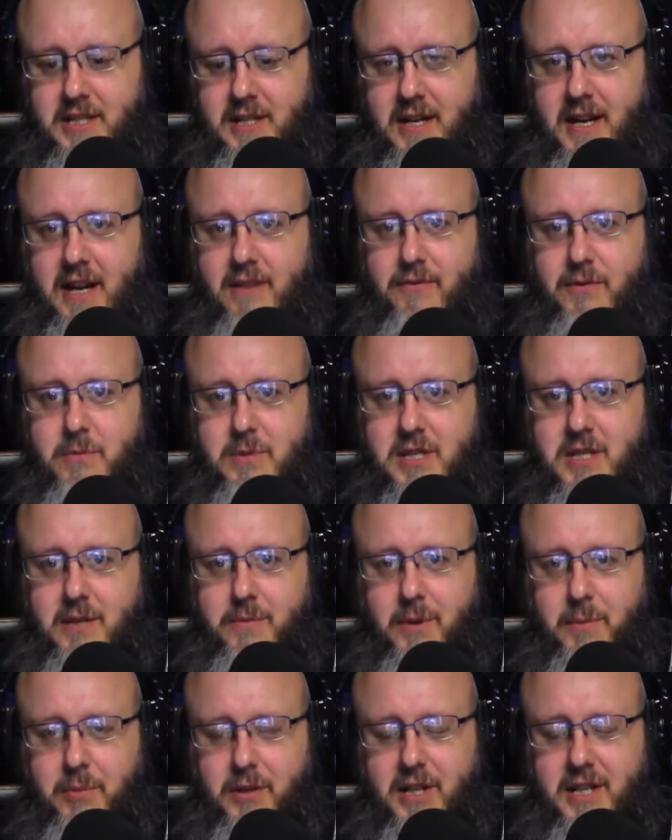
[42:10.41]
tonight from
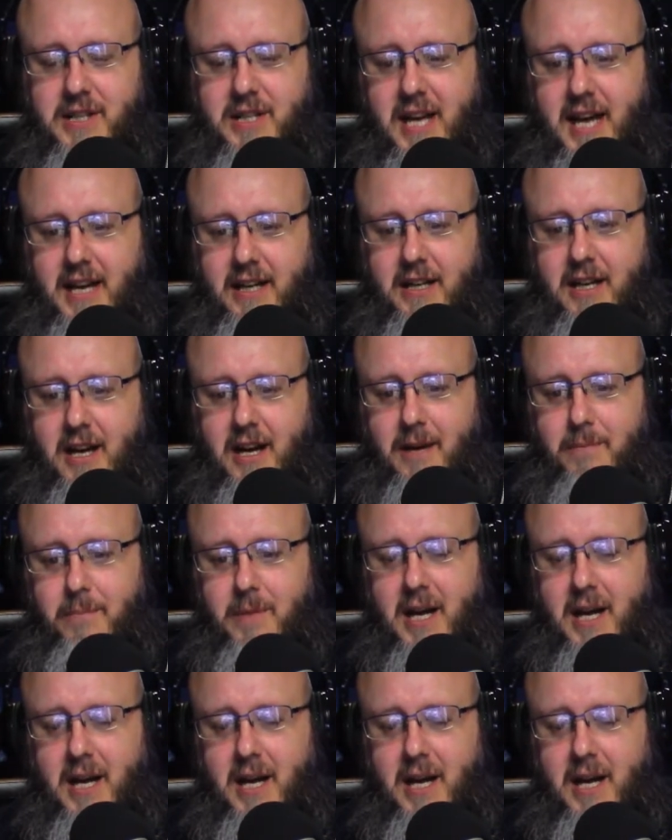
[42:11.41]
cinemablend.com.